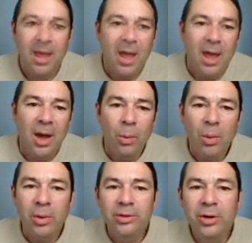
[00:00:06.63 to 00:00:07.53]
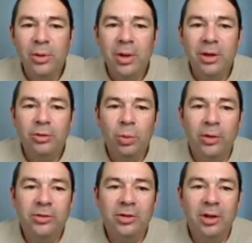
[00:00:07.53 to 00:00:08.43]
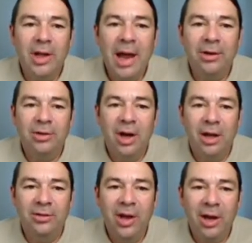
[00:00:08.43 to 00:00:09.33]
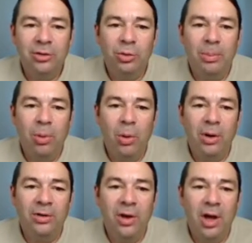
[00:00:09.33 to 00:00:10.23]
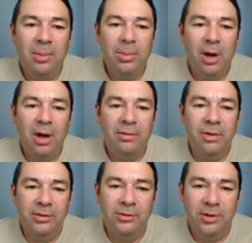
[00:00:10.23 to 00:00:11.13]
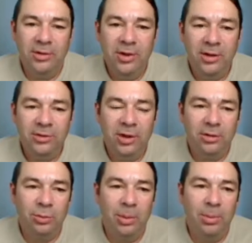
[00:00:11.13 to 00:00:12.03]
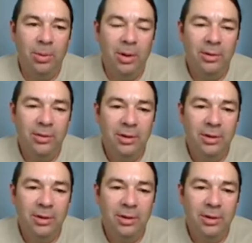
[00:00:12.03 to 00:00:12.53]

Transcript: And what we'll do is we'll select a text report type of statistics report.